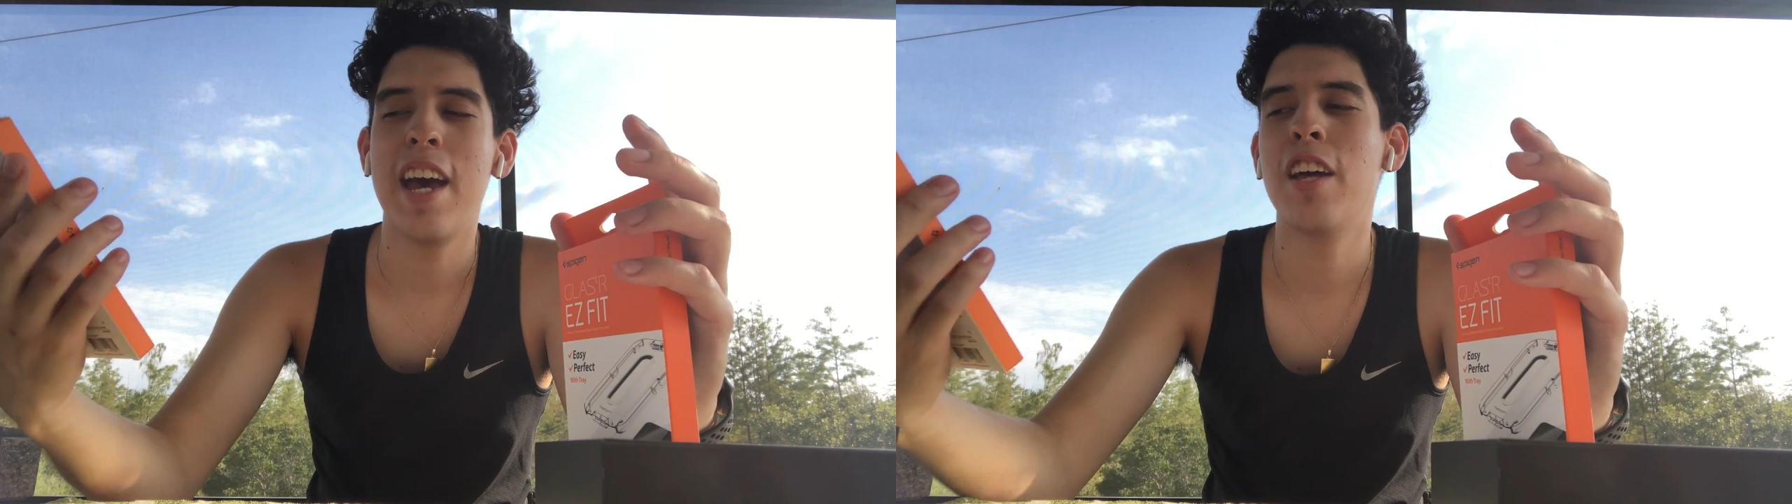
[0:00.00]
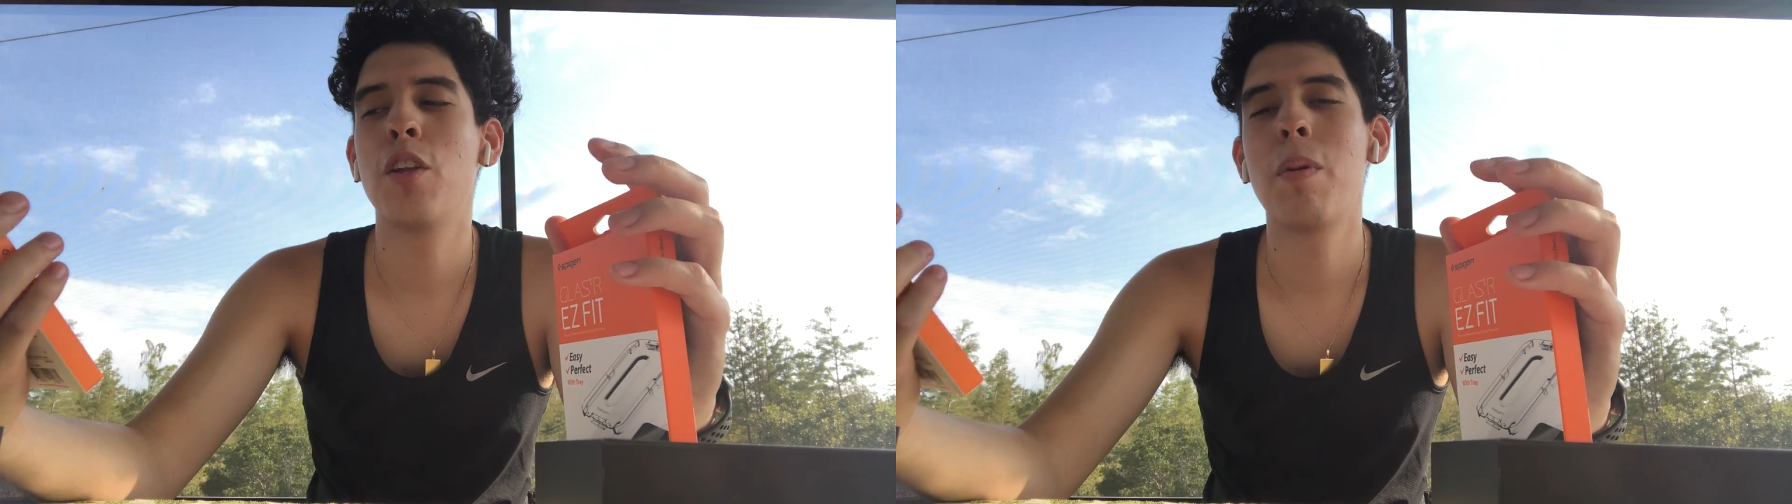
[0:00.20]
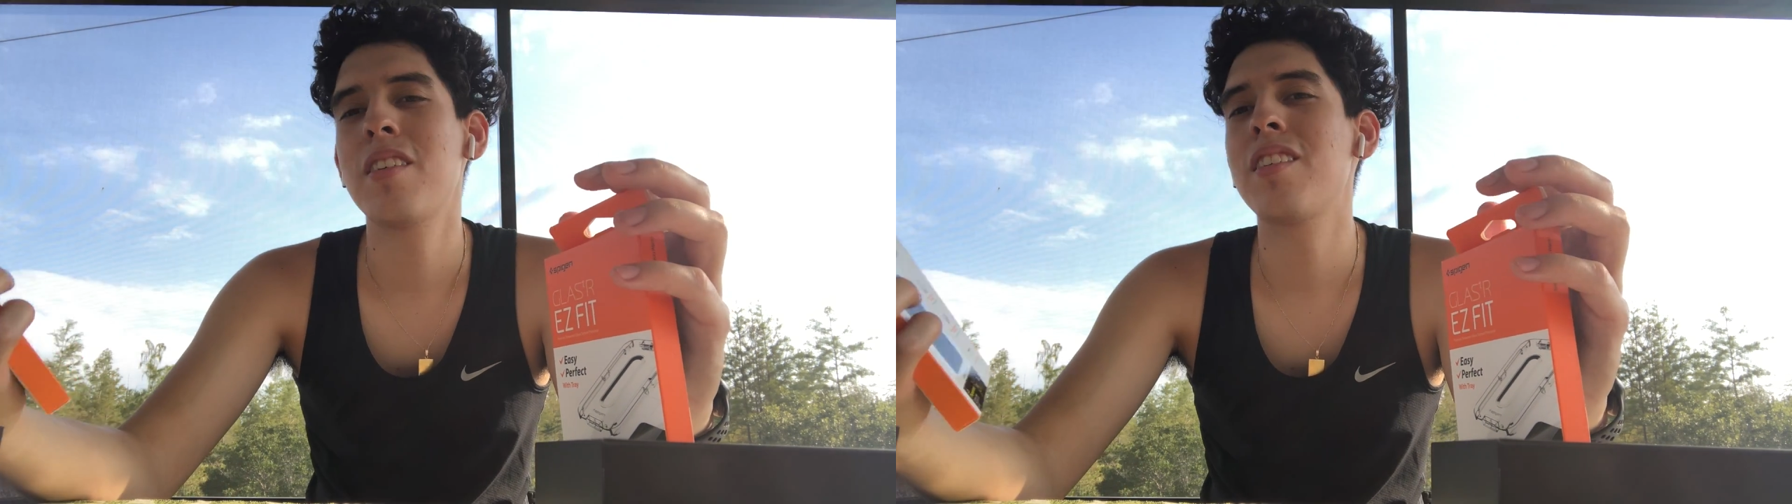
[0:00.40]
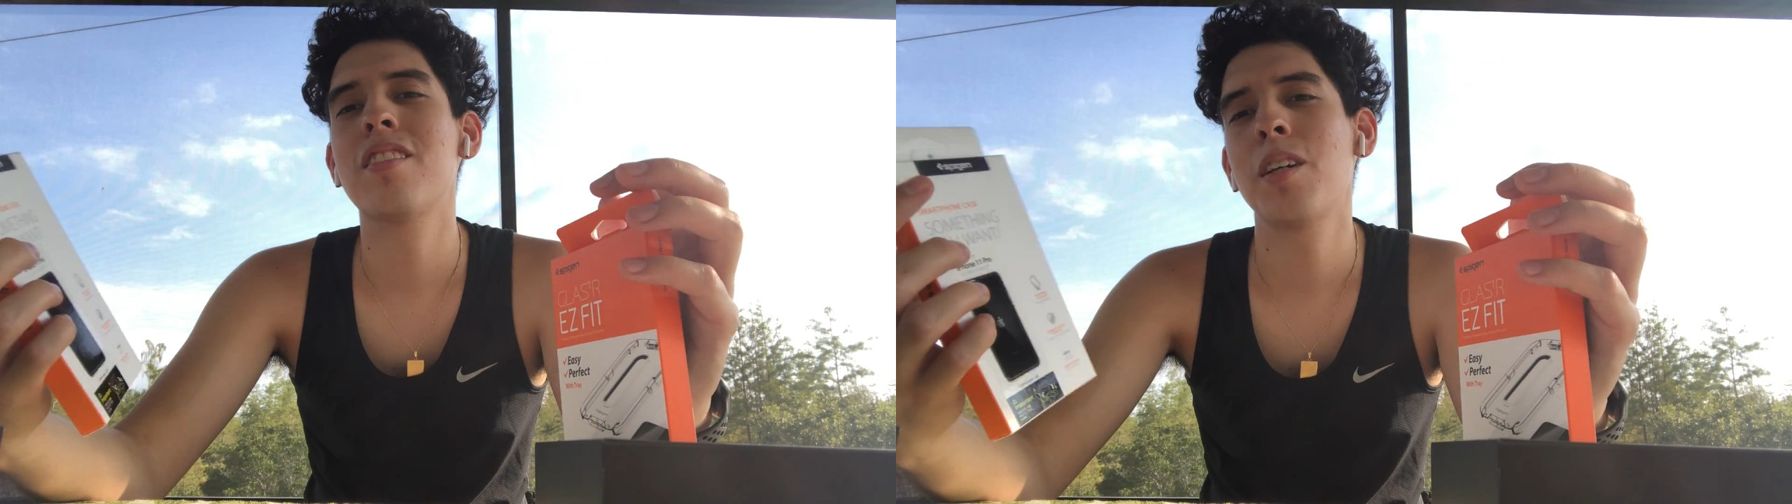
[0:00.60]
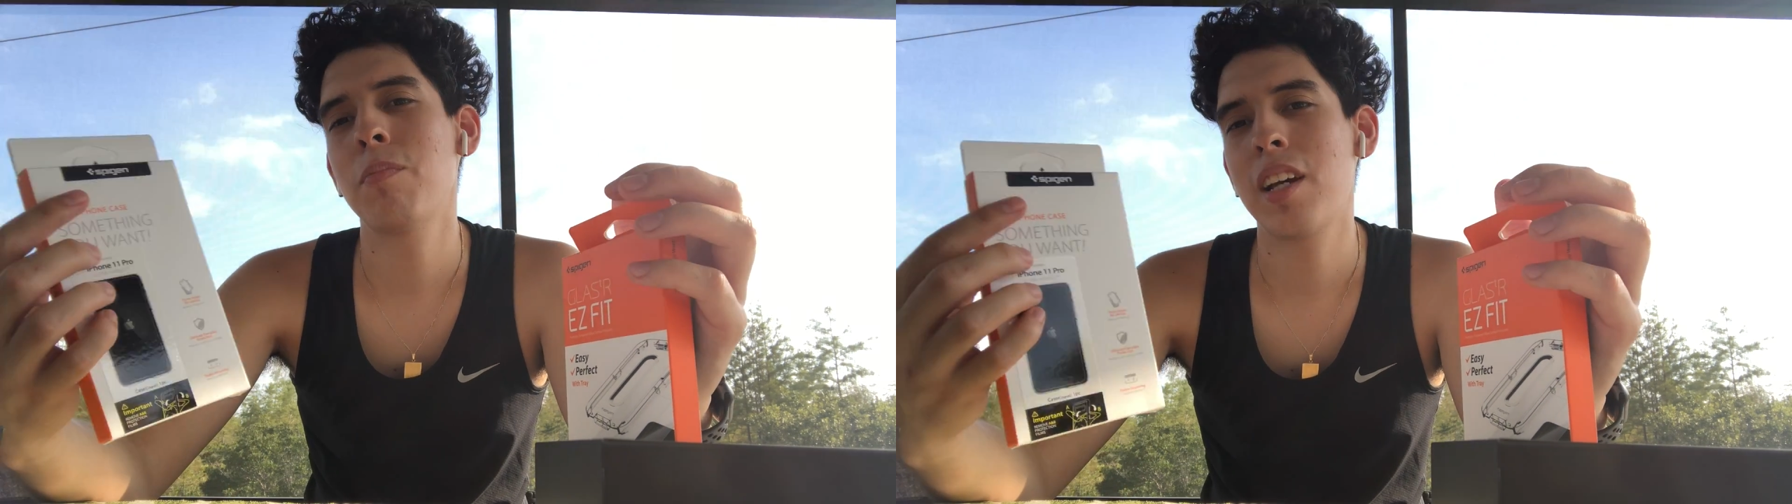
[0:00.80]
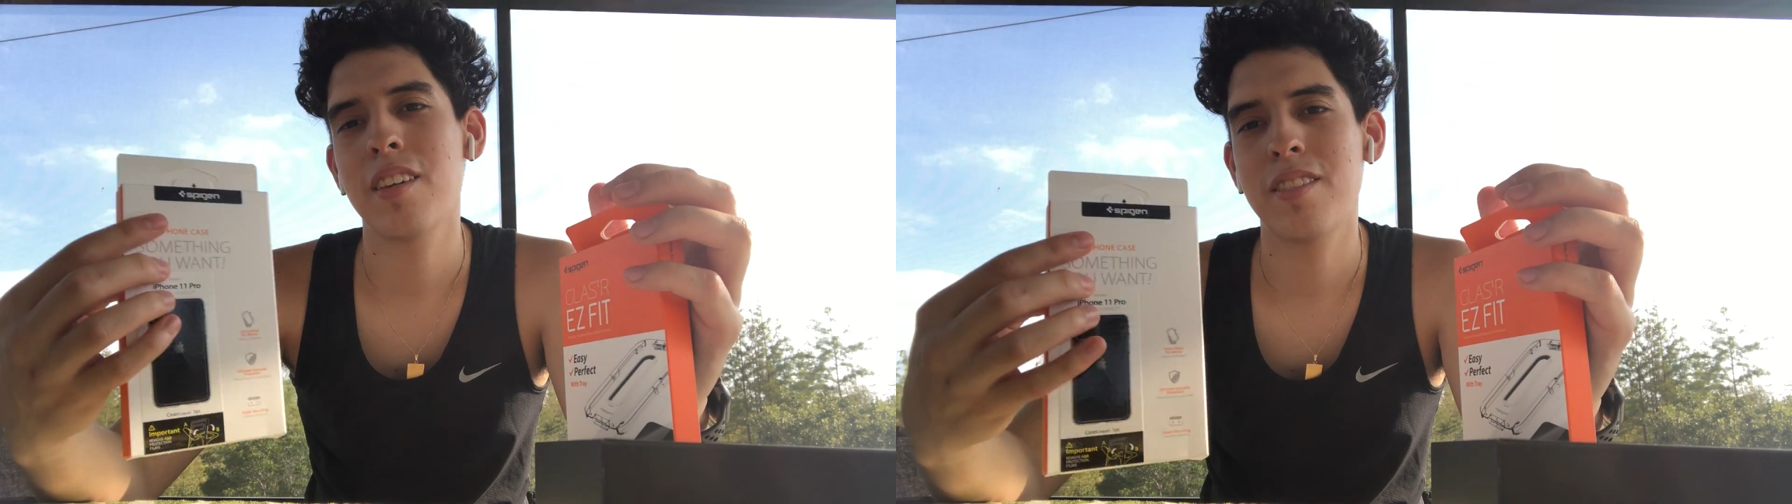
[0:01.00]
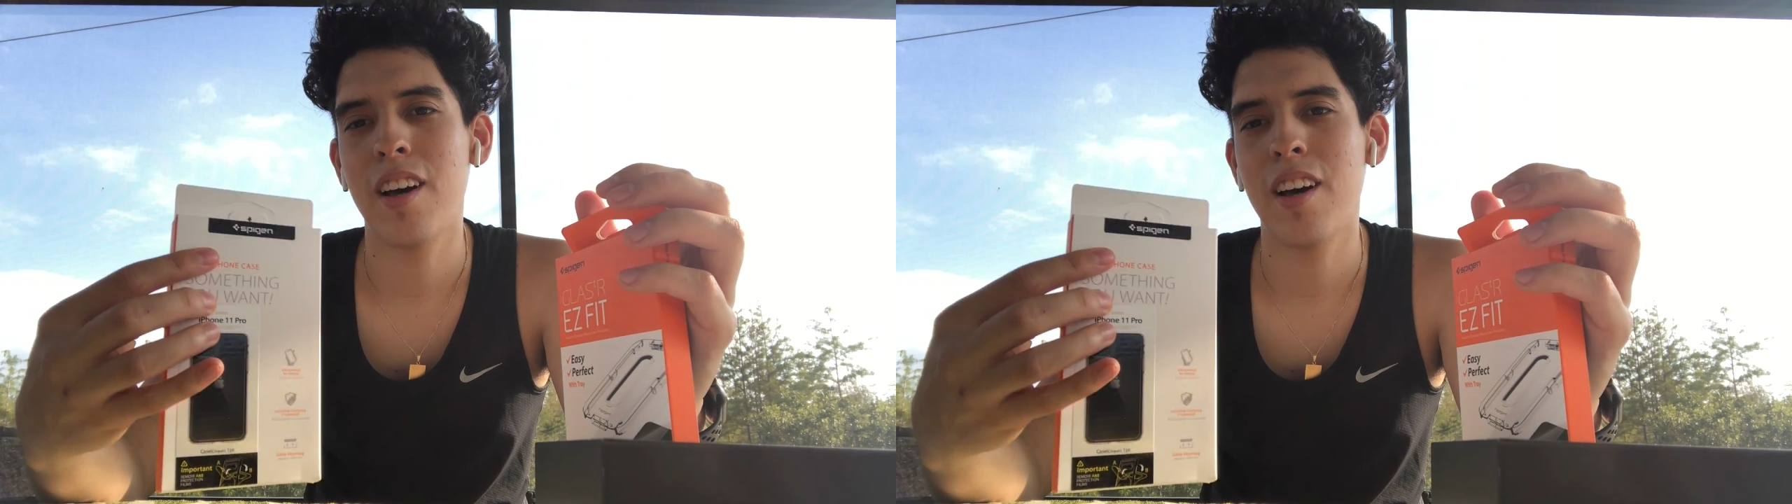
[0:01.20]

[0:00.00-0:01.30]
and they're basically the same thing as